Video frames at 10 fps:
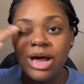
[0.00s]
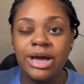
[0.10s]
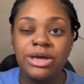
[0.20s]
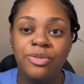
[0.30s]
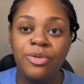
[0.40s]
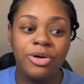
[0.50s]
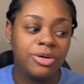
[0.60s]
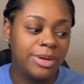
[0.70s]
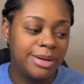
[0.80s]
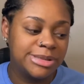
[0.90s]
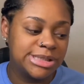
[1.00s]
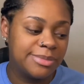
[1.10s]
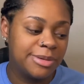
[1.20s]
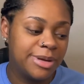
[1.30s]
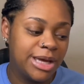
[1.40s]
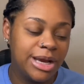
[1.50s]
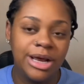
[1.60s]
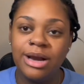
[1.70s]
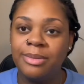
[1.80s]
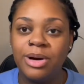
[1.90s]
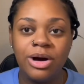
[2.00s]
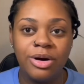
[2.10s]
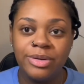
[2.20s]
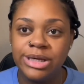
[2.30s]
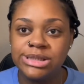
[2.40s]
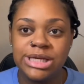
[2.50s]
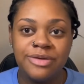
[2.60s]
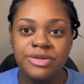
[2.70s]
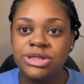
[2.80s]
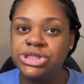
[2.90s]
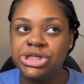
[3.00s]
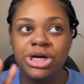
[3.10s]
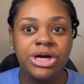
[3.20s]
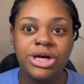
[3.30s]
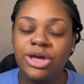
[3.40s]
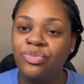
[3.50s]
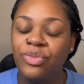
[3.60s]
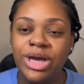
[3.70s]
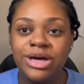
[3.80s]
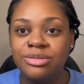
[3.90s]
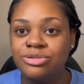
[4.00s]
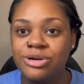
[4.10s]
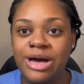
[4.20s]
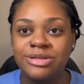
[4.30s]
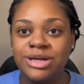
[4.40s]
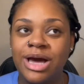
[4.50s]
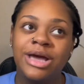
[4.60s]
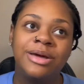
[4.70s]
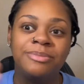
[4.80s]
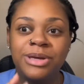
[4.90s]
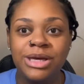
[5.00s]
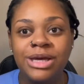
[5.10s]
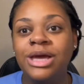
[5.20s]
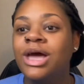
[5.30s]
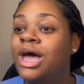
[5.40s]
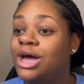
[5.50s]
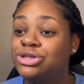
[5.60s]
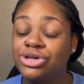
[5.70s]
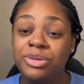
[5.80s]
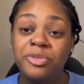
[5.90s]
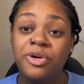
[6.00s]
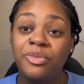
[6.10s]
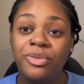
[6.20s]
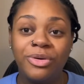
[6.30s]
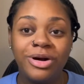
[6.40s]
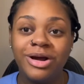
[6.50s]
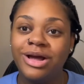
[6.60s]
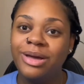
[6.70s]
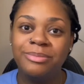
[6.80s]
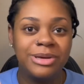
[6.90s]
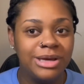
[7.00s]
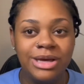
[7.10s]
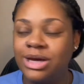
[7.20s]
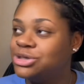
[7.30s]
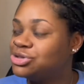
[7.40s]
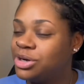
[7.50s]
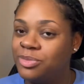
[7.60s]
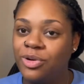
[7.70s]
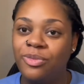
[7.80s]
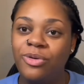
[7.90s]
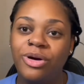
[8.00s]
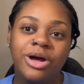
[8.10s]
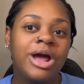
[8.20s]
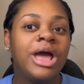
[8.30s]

I keep water right beside my bed, and I'm always having to chug and wake up throughout the night and pee and drink more water and pee and drink more water.